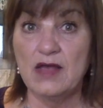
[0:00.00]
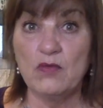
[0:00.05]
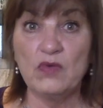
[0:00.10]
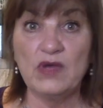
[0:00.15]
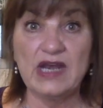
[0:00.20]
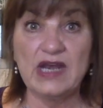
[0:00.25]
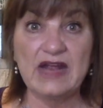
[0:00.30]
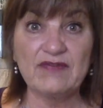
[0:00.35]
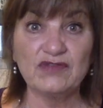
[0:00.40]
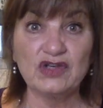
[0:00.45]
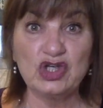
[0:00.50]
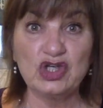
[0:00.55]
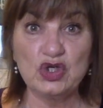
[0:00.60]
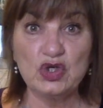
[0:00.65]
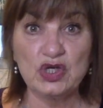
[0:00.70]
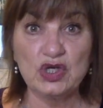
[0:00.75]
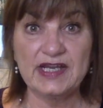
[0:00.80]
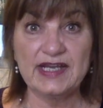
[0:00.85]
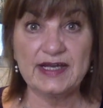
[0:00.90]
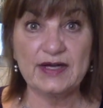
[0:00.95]
whenever you
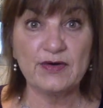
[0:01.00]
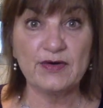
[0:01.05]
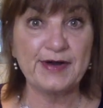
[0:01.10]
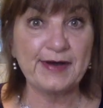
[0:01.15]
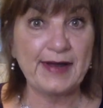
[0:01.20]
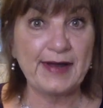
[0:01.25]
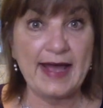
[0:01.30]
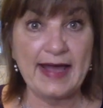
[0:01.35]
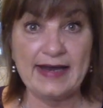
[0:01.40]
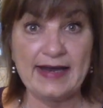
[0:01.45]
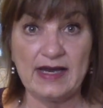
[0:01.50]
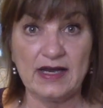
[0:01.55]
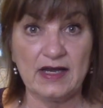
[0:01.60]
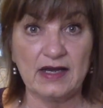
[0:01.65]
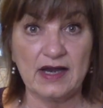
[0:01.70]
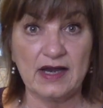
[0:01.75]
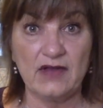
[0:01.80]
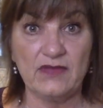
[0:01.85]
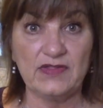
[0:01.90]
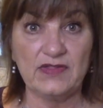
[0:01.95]
click on it, I
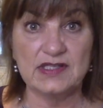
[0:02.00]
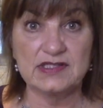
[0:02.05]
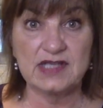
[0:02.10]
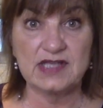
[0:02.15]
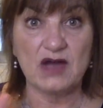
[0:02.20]
didn't know this.